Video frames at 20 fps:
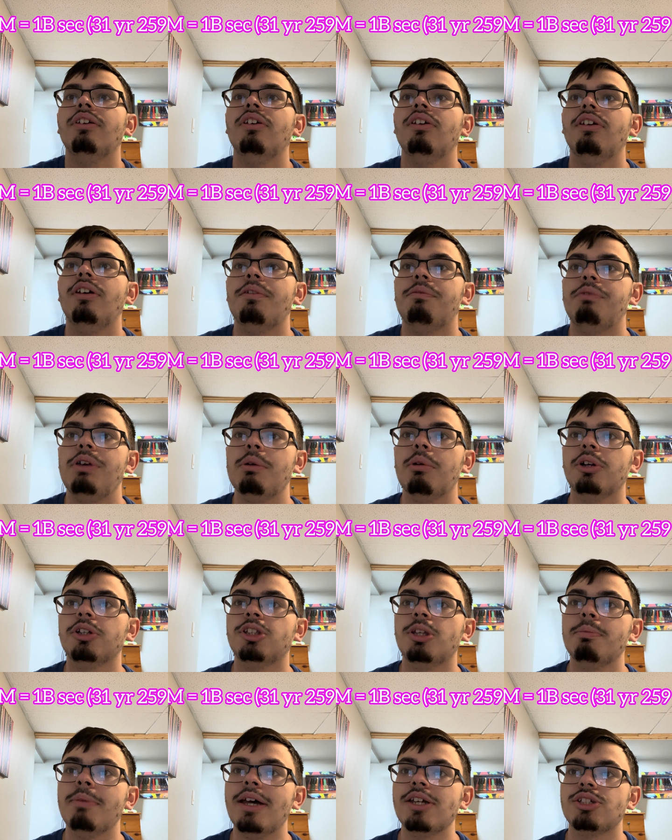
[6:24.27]
If we were
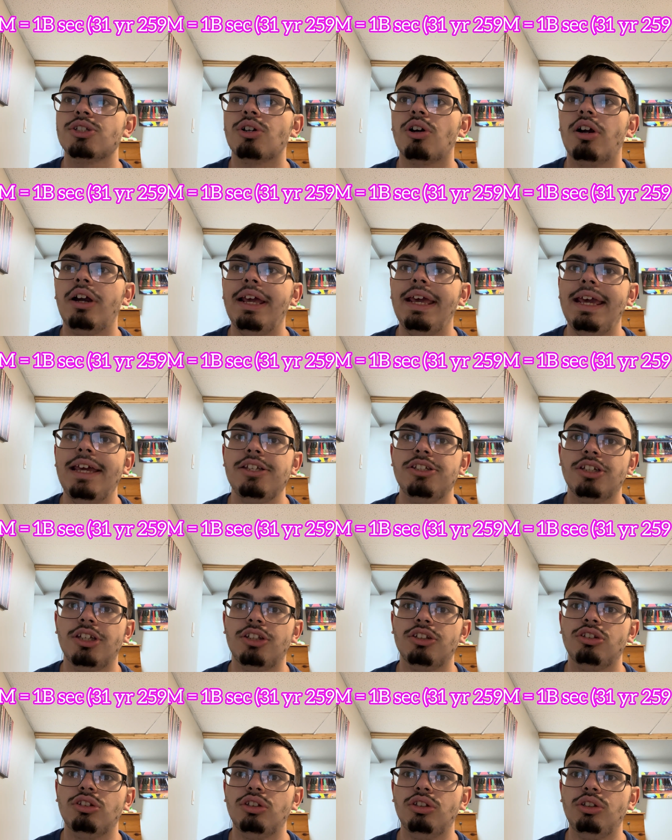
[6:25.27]
to measure our
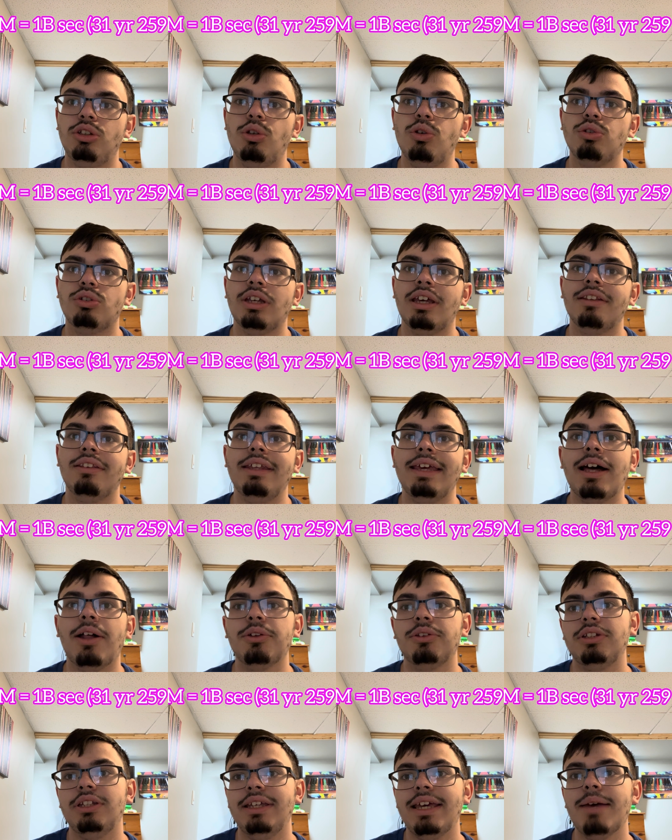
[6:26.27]
ages using the
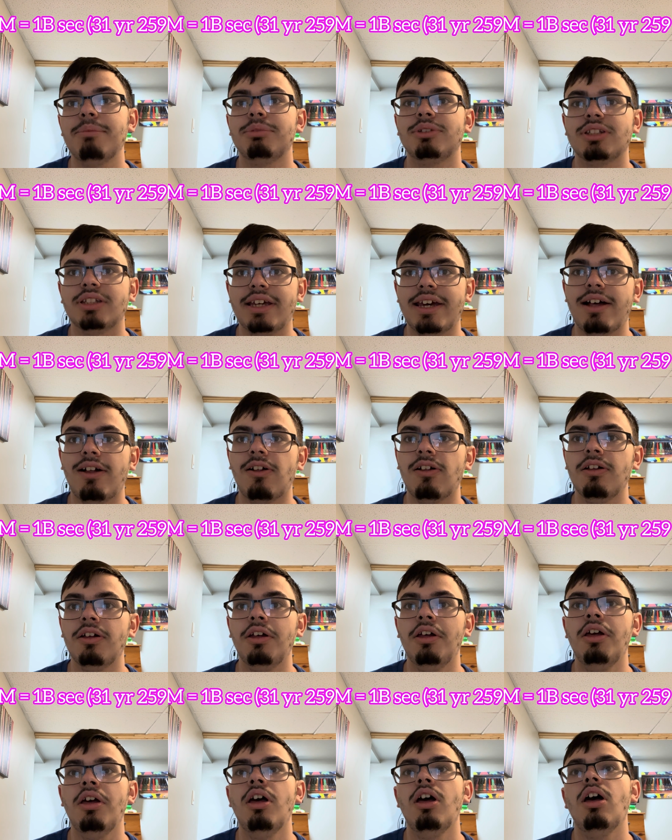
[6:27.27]
LTM scale,
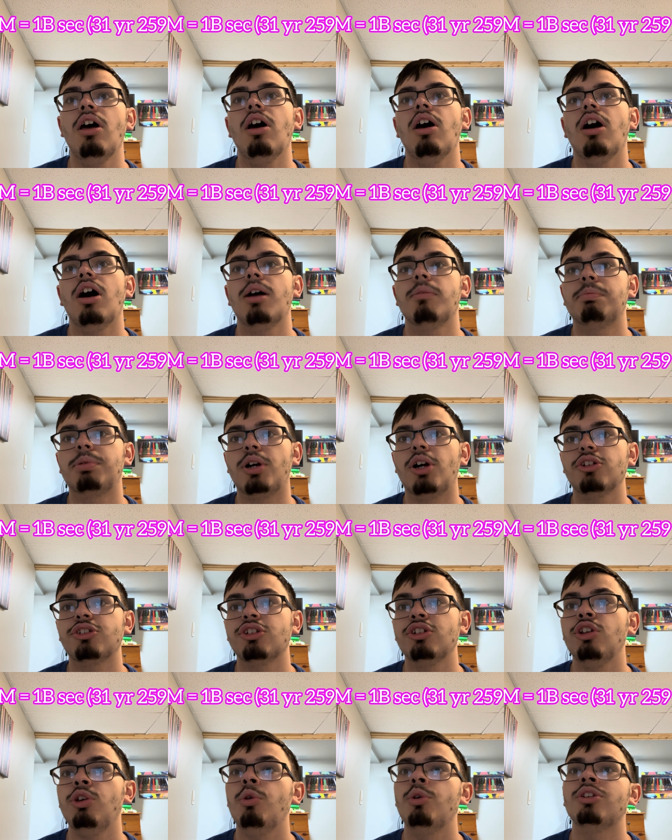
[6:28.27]
a person
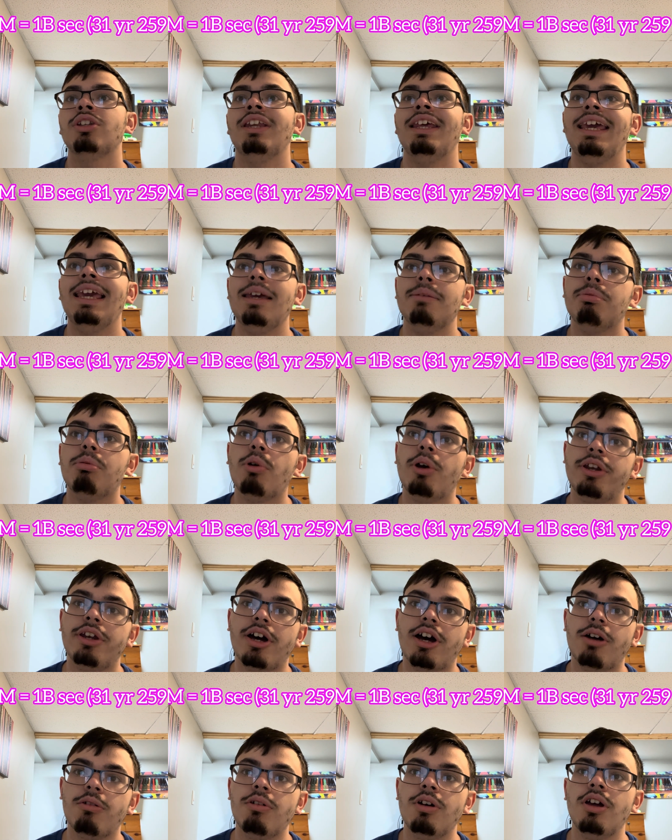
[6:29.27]
who is an
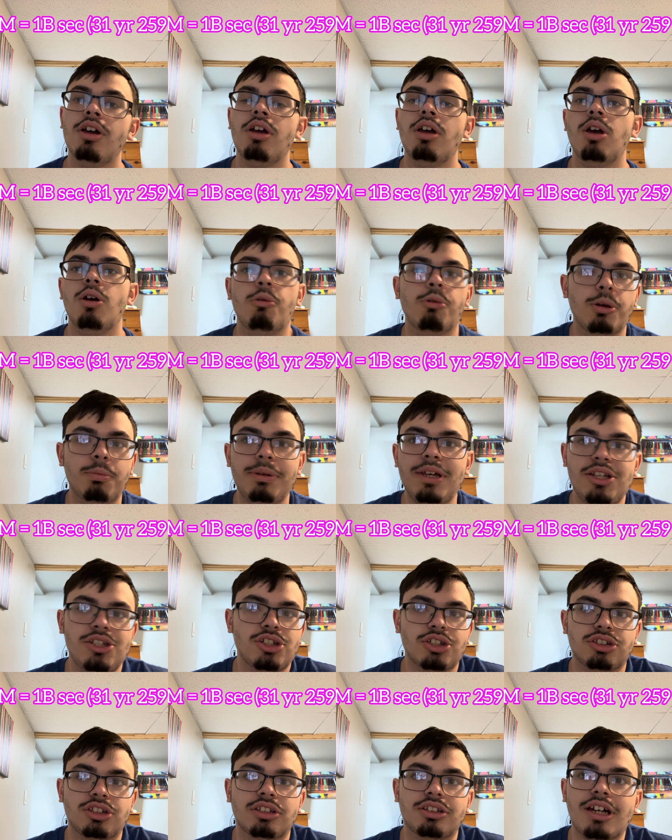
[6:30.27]
8.0 would be
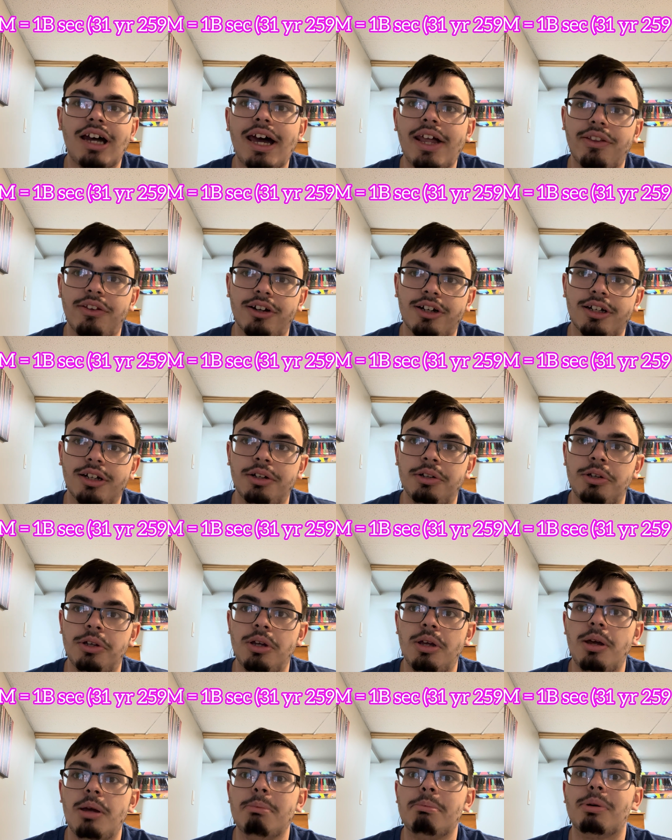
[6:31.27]
just a toddler,
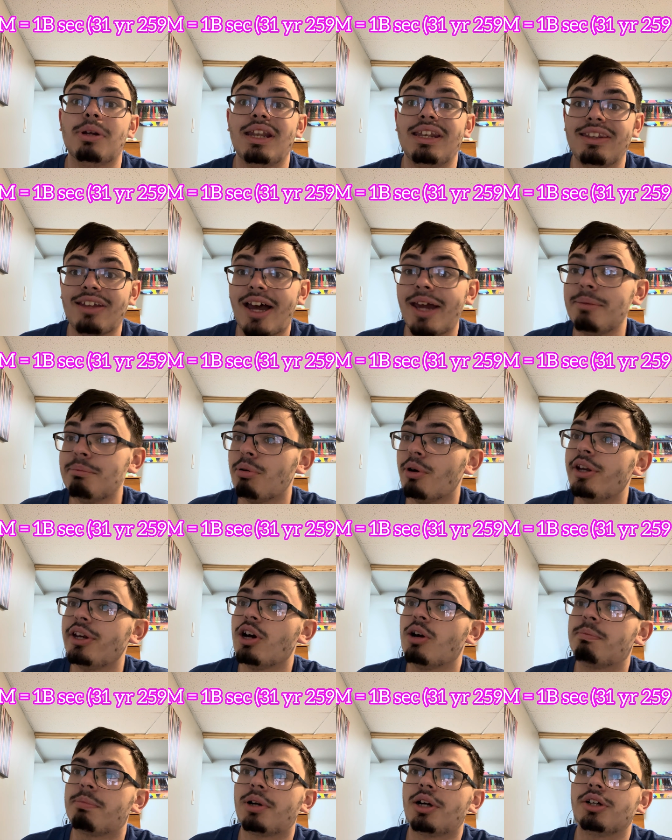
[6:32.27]
but a
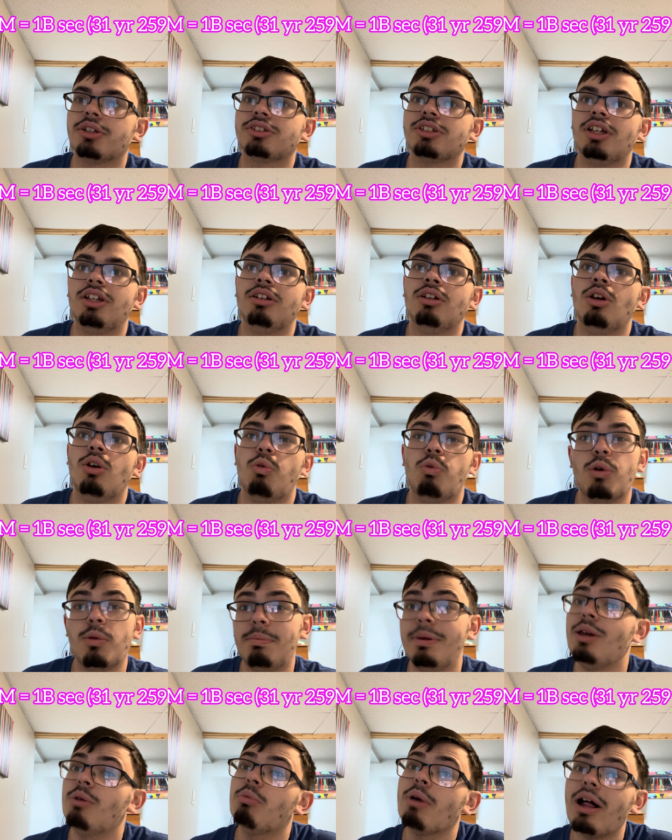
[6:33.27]
9.0 person would
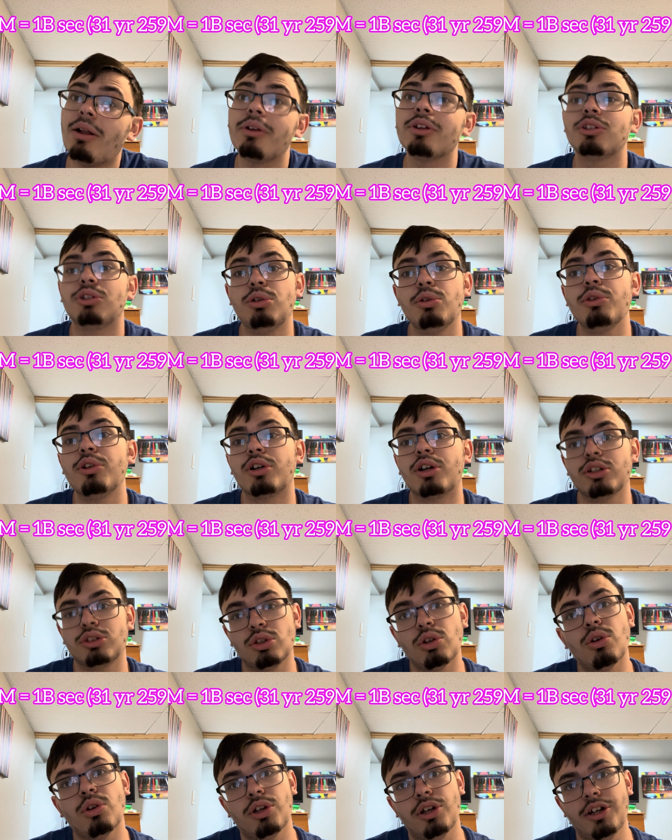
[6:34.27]
be well into their
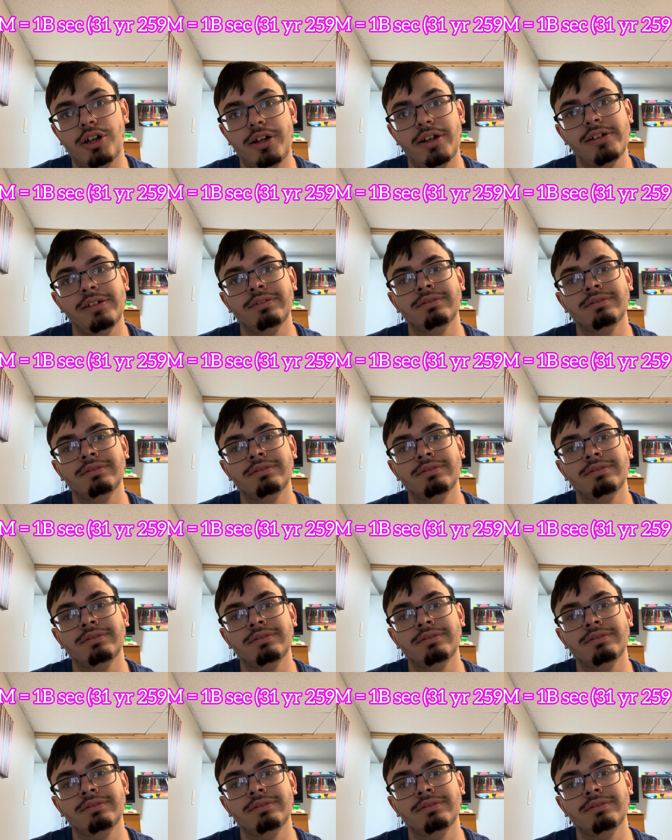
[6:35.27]
adulthood.